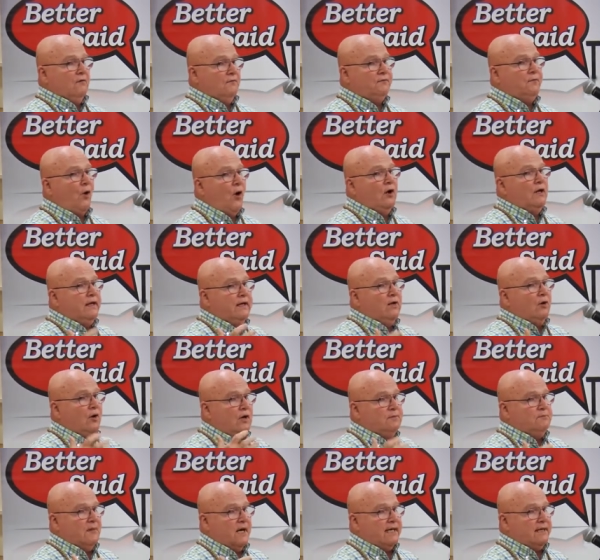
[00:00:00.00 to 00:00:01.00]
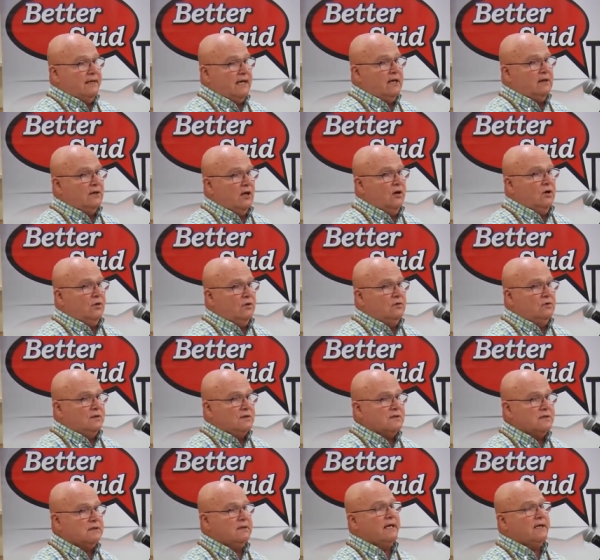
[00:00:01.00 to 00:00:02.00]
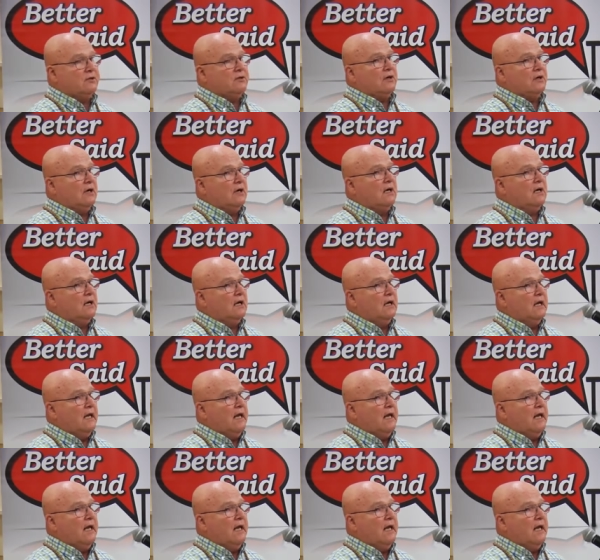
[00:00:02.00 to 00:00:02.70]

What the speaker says: falling on my yellow slicker.